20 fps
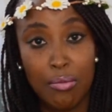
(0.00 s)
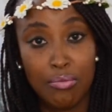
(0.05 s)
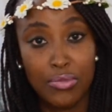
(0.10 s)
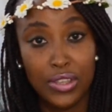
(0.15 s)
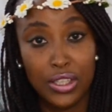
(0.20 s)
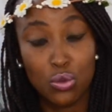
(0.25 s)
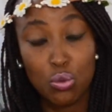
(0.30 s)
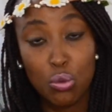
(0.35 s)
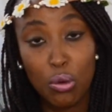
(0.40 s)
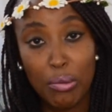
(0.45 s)

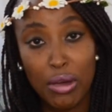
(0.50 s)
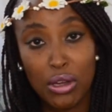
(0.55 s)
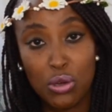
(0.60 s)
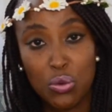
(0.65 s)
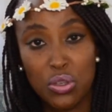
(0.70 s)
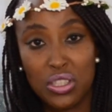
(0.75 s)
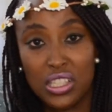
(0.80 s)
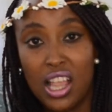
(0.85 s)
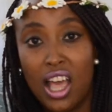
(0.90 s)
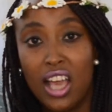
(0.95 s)
this woman
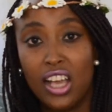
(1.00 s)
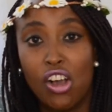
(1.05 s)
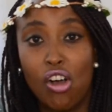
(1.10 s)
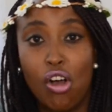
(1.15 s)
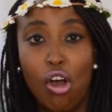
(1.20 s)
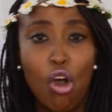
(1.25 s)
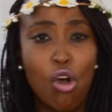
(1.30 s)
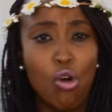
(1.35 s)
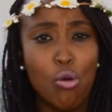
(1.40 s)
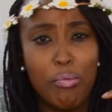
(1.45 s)
was like,
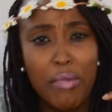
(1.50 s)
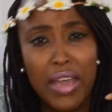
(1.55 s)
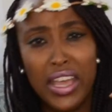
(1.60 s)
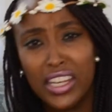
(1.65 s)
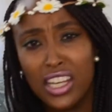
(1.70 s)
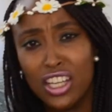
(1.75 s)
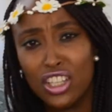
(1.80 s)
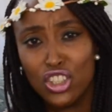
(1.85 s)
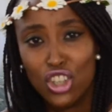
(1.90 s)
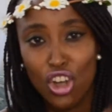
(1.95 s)
all
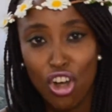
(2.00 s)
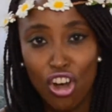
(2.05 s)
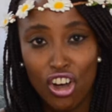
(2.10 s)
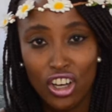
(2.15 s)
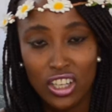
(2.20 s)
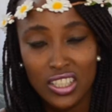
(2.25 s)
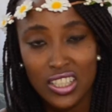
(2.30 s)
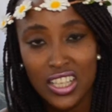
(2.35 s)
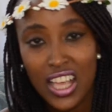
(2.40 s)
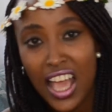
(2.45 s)
men are
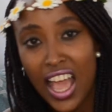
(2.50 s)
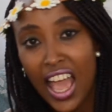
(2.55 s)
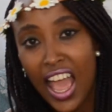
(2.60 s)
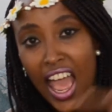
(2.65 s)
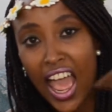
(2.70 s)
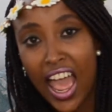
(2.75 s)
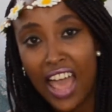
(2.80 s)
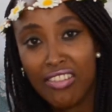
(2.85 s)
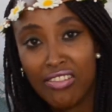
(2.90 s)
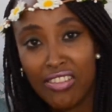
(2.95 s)
dogs.
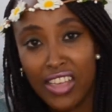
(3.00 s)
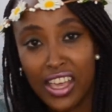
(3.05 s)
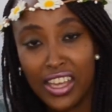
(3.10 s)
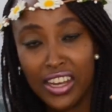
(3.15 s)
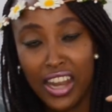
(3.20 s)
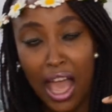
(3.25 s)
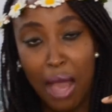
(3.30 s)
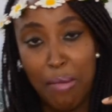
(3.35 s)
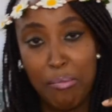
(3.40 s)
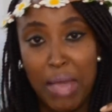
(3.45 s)
And
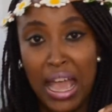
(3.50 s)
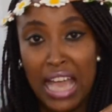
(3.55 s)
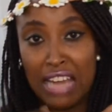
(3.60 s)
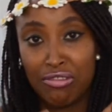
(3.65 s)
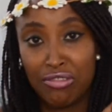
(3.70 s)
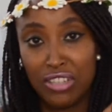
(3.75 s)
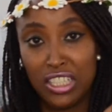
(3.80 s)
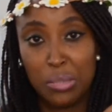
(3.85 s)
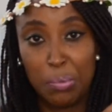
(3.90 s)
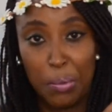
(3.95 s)
then a
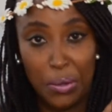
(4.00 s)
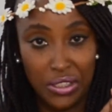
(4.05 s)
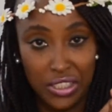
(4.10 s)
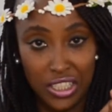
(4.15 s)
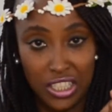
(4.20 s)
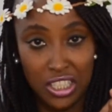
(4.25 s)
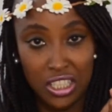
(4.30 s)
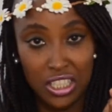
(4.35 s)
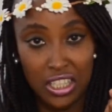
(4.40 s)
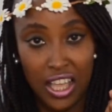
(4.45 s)
man
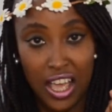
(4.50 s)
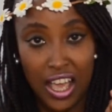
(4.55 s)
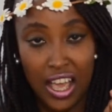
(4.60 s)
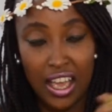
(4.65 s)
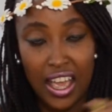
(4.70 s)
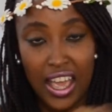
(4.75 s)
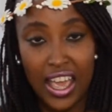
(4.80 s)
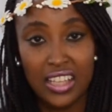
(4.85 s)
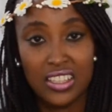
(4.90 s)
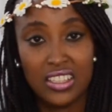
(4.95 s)
responded to
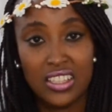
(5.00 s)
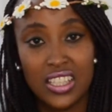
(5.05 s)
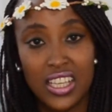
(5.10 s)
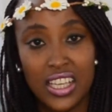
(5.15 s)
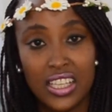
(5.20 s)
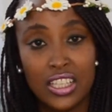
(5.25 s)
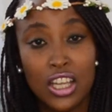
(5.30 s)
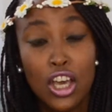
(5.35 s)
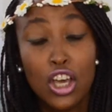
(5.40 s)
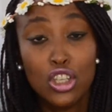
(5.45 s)
that and
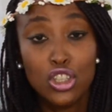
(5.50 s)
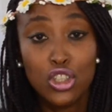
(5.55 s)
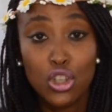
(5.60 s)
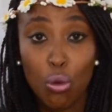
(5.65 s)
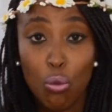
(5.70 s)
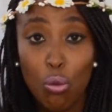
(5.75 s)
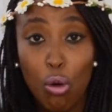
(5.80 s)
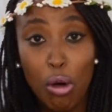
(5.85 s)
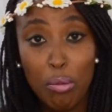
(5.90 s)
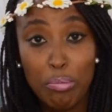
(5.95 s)
said,
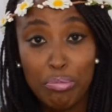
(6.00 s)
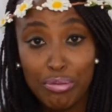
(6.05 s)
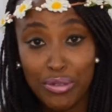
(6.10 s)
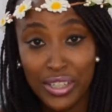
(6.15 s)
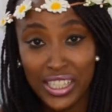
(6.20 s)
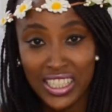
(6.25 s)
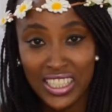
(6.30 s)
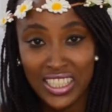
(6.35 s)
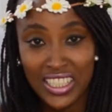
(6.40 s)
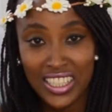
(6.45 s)
so what
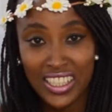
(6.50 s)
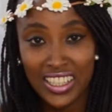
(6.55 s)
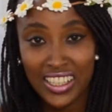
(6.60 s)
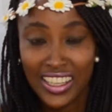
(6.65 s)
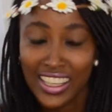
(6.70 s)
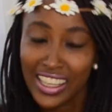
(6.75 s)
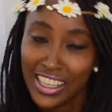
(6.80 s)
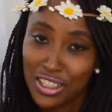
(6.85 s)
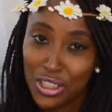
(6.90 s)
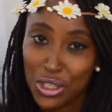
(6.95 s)
breed
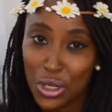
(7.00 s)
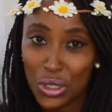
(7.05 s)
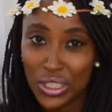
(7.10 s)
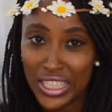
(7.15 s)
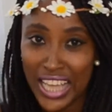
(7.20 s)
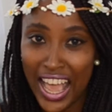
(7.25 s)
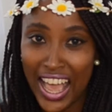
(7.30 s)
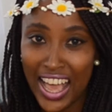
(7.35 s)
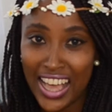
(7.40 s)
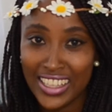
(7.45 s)
is your
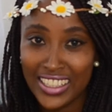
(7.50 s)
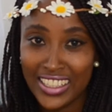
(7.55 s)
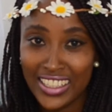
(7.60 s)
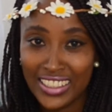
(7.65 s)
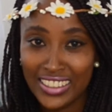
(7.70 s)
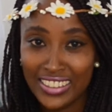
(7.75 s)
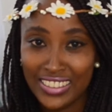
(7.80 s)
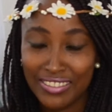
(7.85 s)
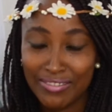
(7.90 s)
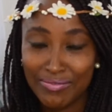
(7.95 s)
dad?
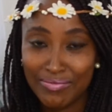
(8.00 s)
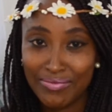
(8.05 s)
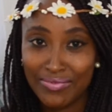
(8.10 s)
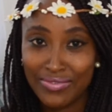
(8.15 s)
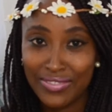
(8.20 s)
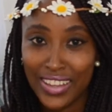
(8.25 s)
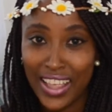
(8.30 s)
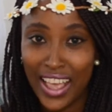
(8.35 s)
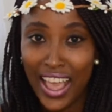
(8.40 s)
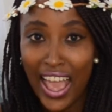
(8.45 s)

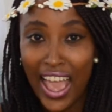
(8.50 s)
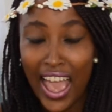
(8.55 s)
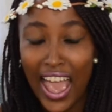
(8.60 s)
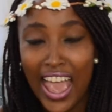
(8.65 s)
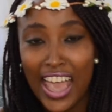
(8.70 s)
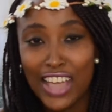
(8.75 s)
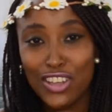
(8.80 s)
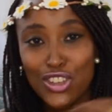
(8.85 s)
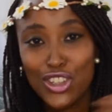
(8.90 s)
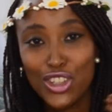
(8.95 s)

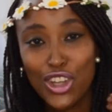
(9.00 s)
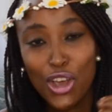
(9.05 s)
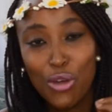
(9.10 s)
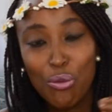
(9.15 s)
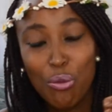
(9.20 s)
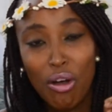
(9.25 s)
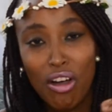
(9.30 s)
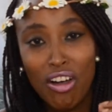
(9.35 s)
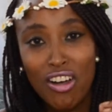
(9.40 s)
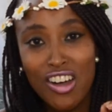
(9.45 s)
And you know
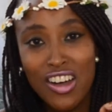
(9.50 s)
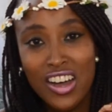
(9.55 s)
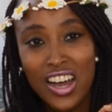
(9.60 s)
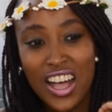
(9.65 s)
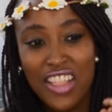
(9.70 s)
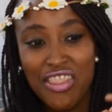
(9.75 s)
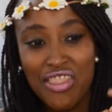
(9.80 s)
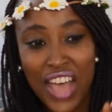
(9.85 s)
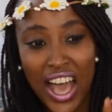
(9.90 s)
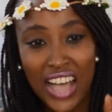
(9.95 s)
what?
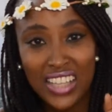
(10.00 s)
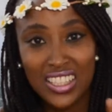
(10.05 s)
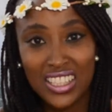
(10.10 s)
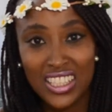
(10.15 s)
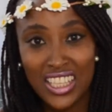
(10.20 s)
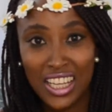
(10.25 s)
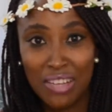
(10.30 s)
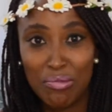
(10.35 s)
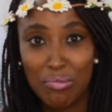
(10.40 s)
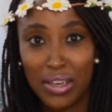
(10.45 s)
That
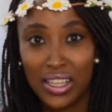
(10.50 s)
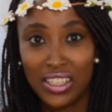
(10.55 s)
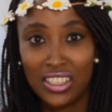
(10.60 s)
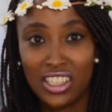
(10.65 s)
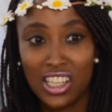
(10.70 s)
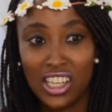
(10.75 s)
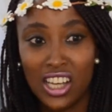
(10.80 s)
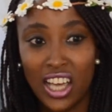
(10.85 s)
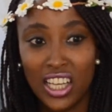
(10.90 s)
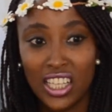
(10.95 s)
statement
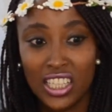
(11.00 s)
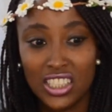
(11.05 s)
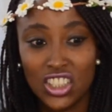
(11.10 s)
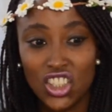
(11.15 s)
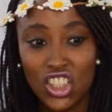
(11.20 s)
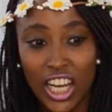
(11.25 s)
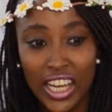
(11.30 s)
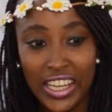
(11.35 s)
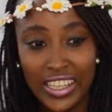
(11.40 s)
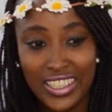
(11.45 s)

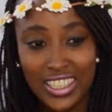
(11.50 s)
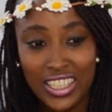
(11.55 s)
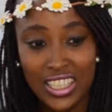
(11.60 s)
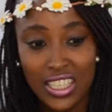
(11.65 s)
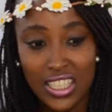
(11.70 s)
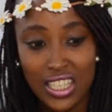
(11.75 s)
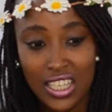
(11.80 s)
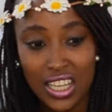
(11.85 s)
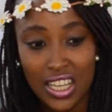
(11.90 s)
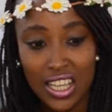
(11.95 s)

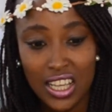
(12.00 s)
changed,